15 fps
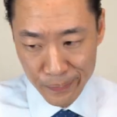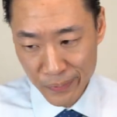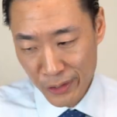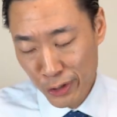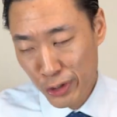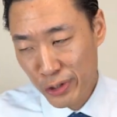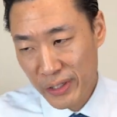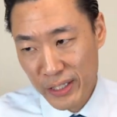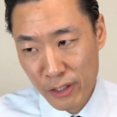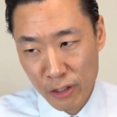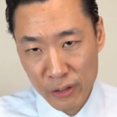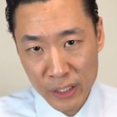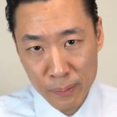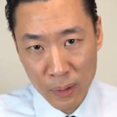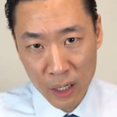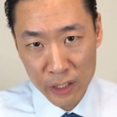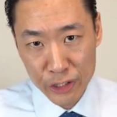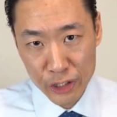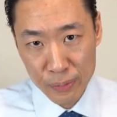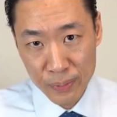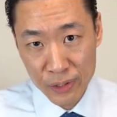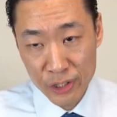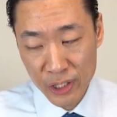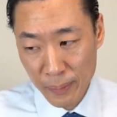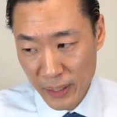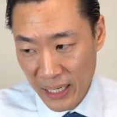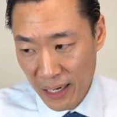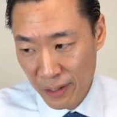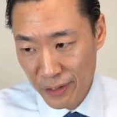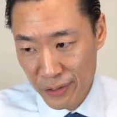usually in early March, but some
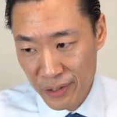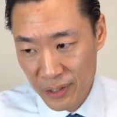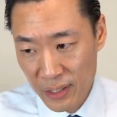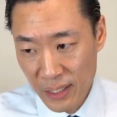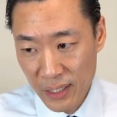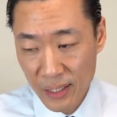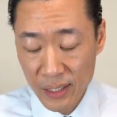accountants,